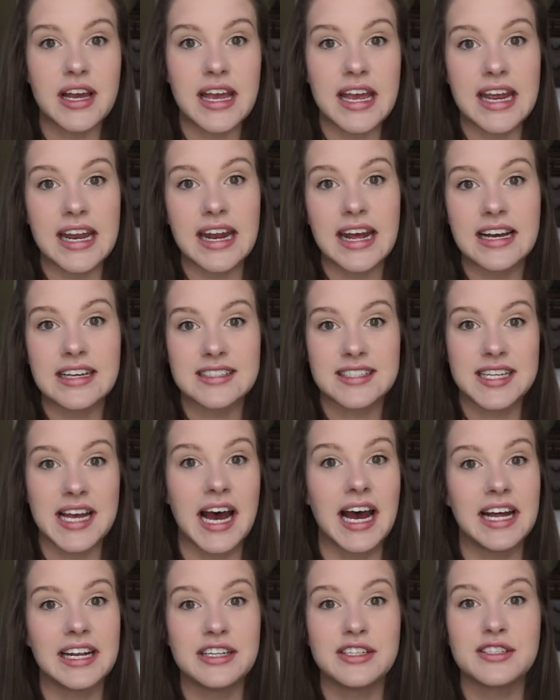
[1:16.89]
it has
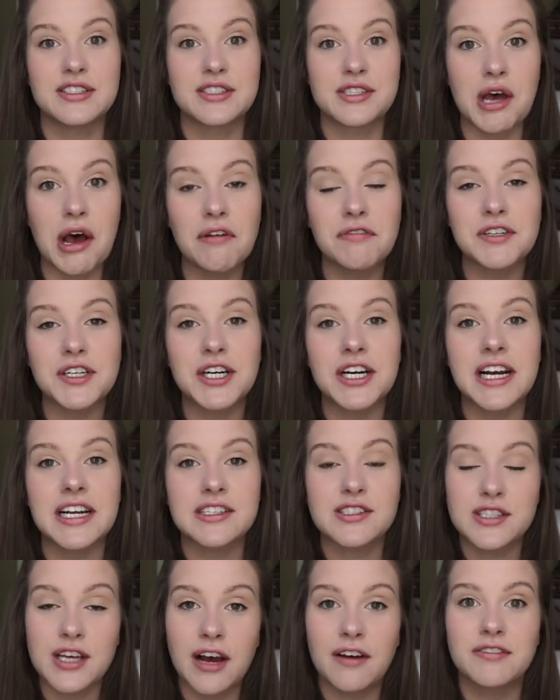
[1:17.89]
gotten softer
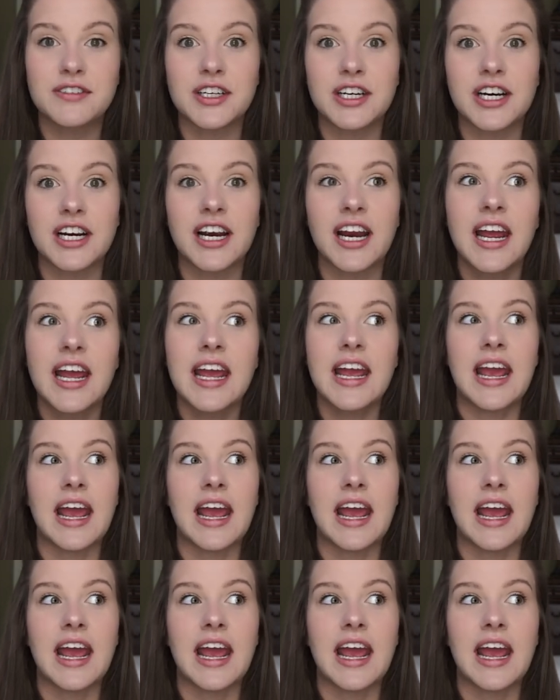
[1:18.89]
and softer